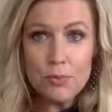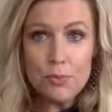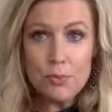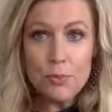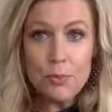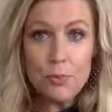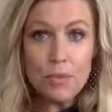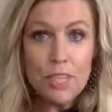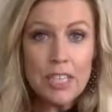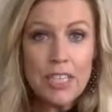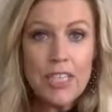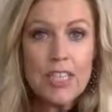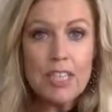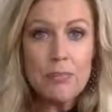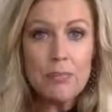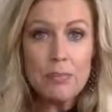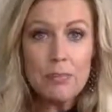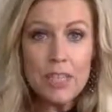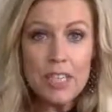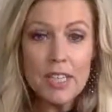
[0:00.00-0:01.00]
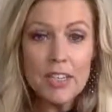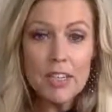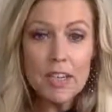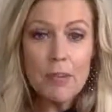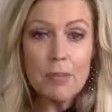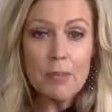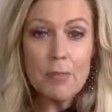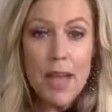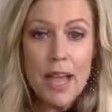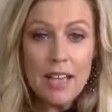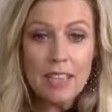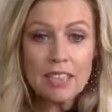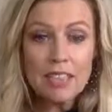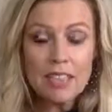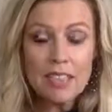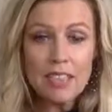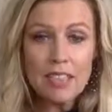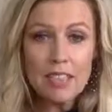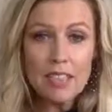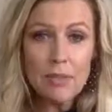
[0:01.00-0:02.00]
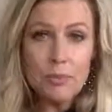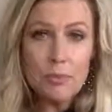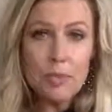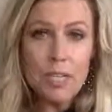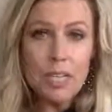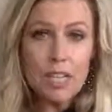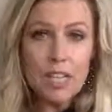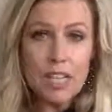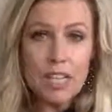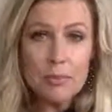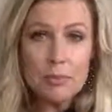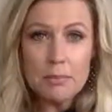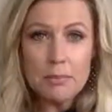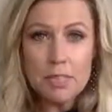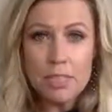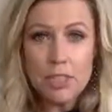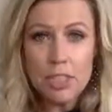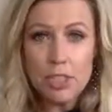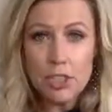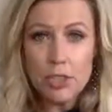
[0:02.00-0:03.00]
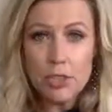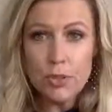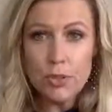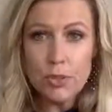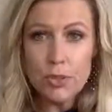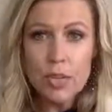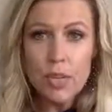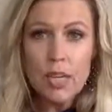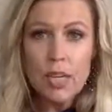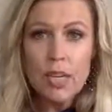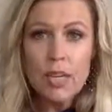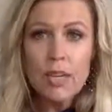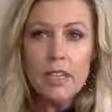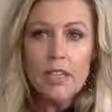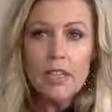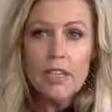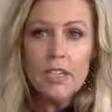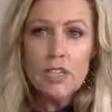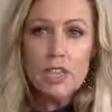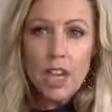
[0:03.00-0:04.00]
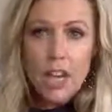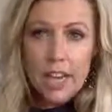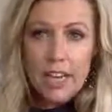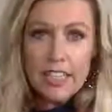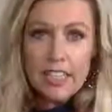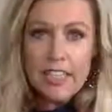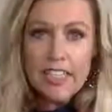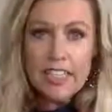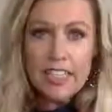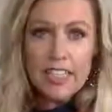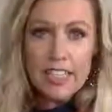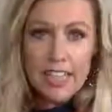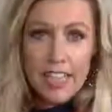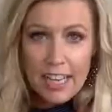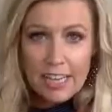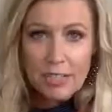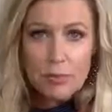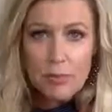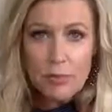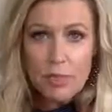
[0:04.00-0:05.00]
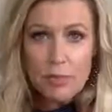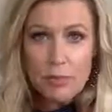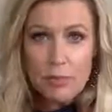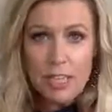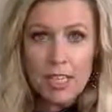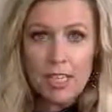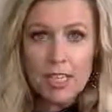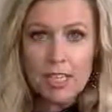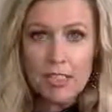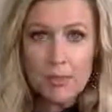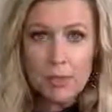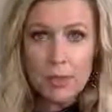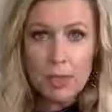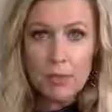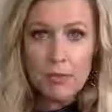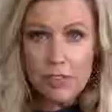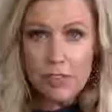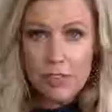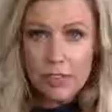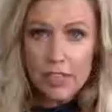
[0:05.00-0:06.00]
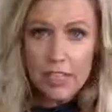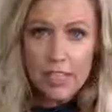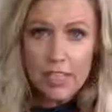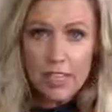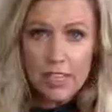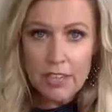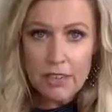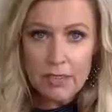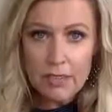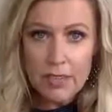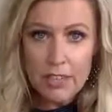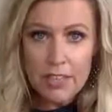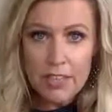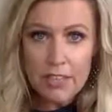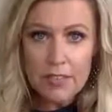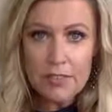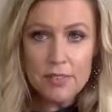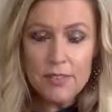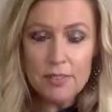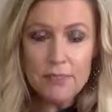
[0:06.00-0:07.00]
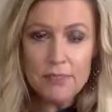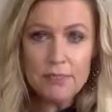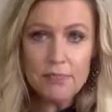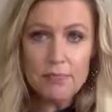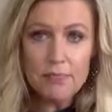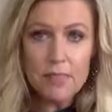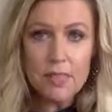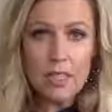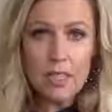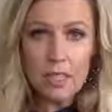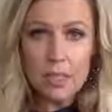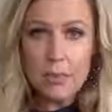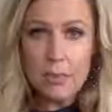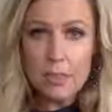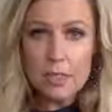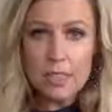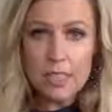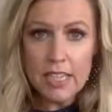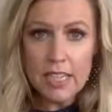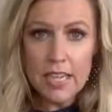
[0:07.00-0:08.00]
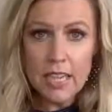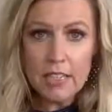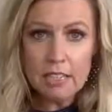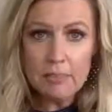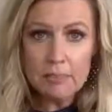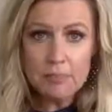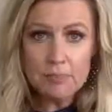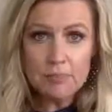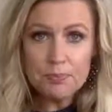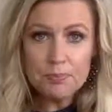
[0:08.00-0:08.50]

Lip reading: we can be in our masculine when it comes to trying to connect with a man because we overthink it, right? Once again.